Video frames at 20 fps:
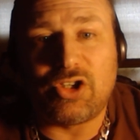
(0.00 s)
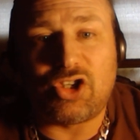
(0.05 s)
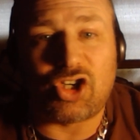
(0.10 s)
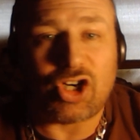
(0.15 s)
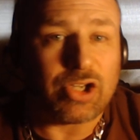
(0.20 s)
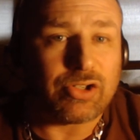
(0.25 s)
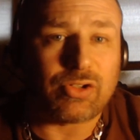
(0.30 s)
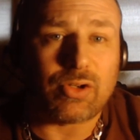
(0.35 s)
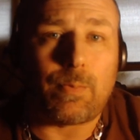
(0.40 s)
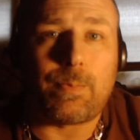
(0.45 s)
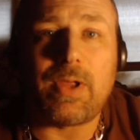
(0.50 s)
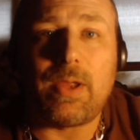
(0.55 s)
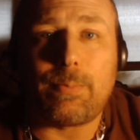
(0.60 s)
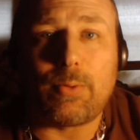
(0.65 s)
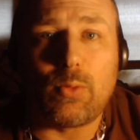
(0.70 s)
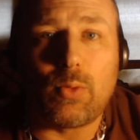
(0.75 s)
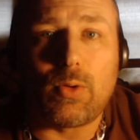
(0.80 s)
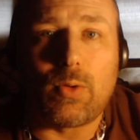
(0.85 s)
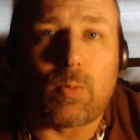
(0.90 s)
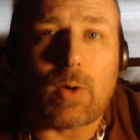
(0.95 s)
just so
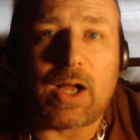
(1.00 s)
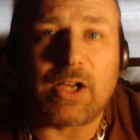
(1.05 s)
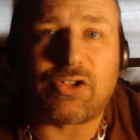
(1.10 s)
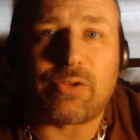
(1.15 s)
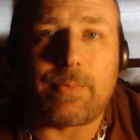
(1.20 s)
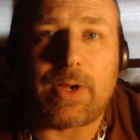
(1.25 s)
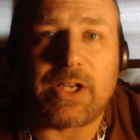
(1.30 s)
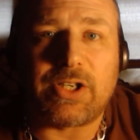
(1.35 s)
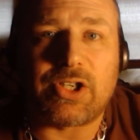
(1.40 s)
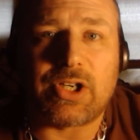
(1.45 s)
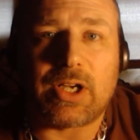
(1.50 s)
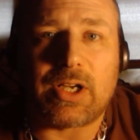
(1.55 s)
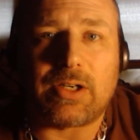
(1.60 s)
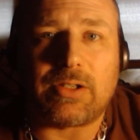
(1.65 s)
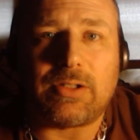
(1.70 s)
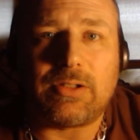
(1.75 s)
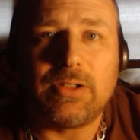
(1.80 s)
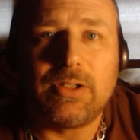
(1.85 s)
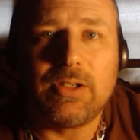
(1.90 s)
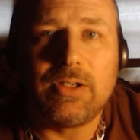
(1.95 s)
people will watch my
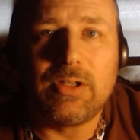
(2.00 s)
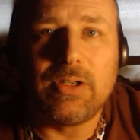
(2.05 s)
channel.